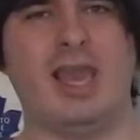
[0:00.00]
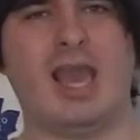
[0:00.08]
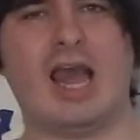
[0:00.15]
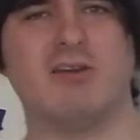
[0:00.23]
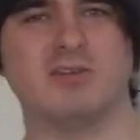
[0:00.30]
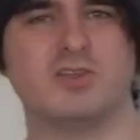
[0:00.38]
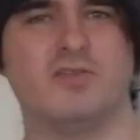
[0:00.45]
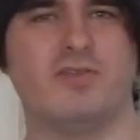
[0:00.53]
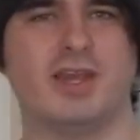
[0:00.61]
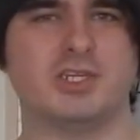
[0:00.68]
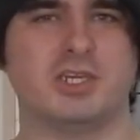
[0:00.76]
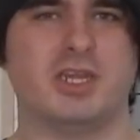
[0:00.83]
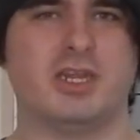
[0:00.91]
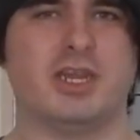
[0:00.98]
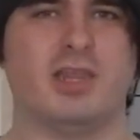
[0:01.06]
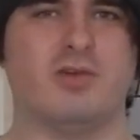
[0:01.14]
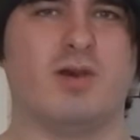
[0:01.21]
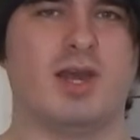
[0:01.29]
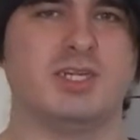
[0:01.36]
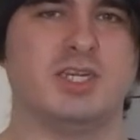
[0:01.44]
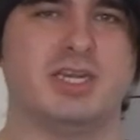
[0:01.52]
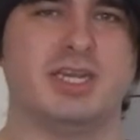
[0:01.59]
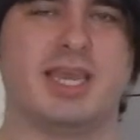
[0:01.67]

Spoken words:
Alex Ovechkin and the Washington